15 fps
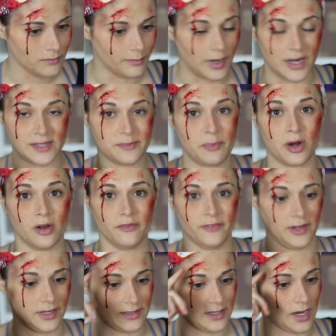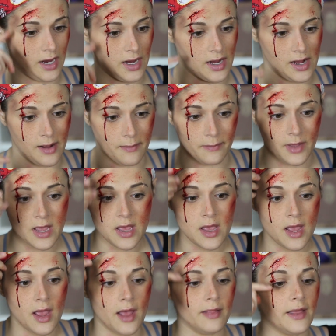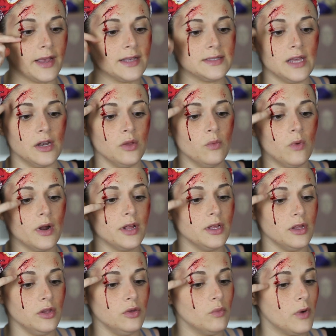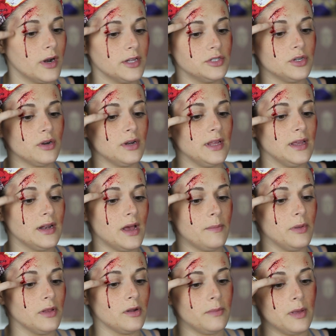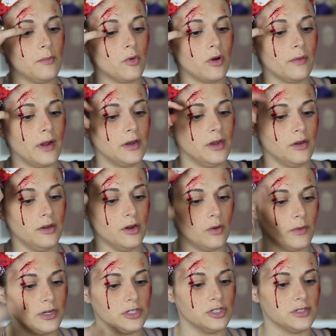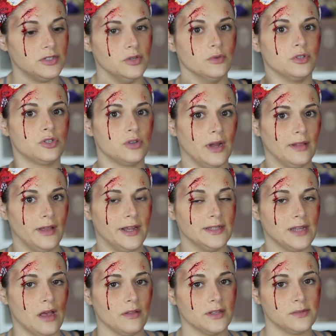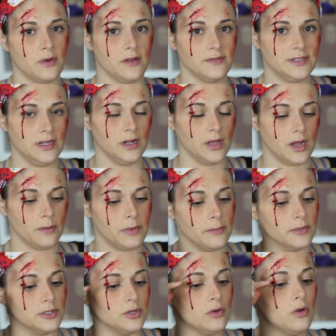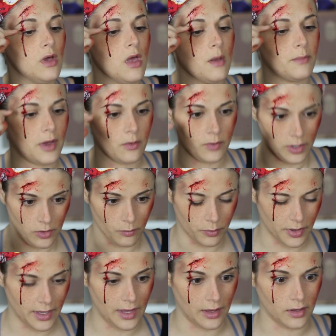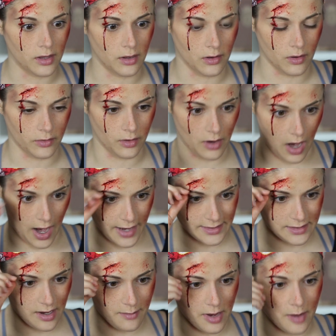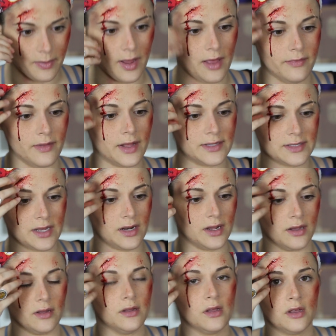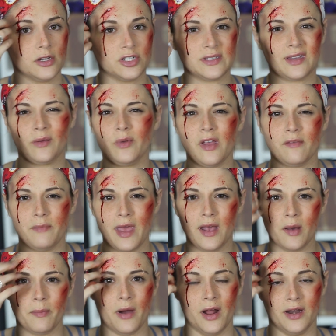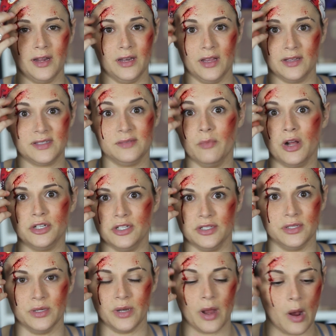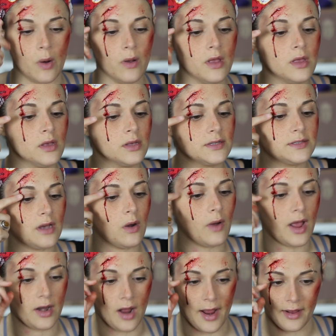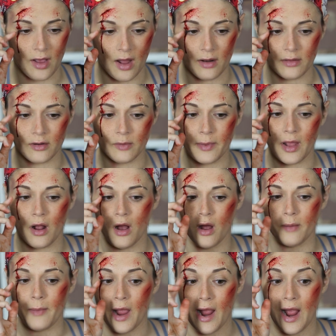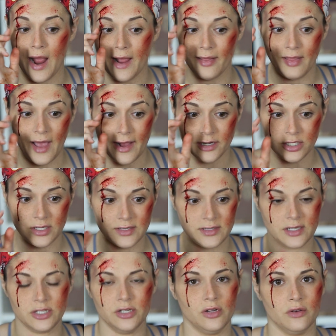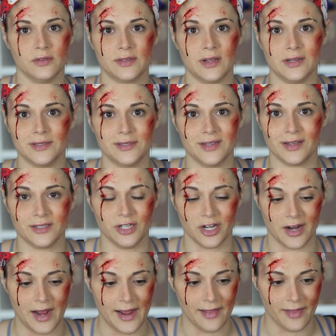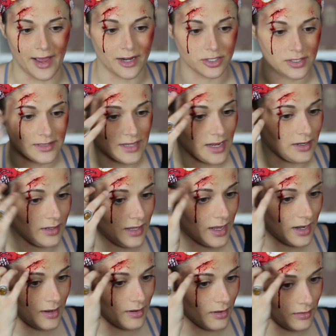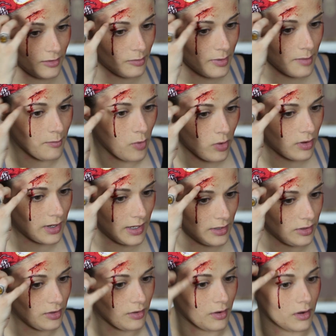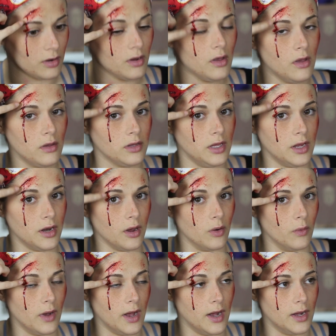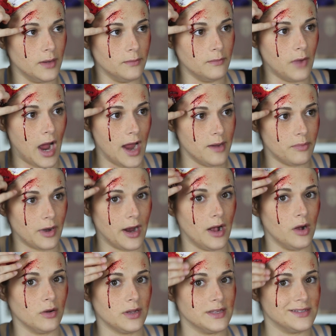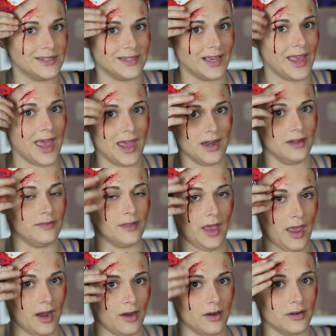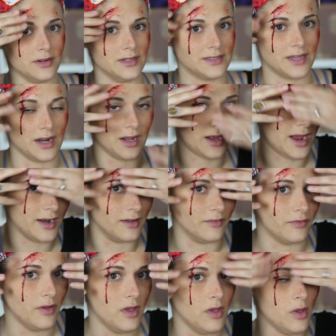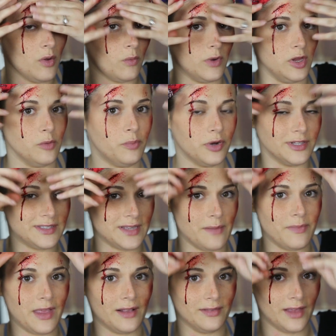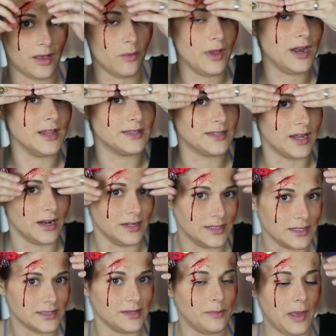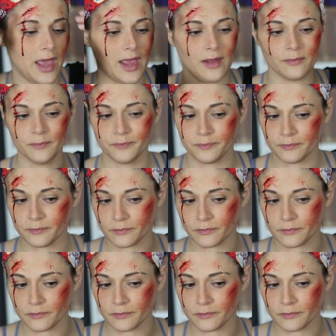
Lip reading: But it's perfect. And like I said, you want to dirty it up a little bit more around here. You don't want to just do a straight line down. That's what I've seen a lot of people do. But when you blink, you know, your eyes come up, and that's gonna, just like when you have makeup on and it smudges, you know. So, and I got a little bit on my eyelashes, because you know it's gonna stick to your eyelashes and get it a little bit more in your, you know, eyebrow, because again, the hair, it's gonna kind of, when you put something liquid, it's gonna dissipate.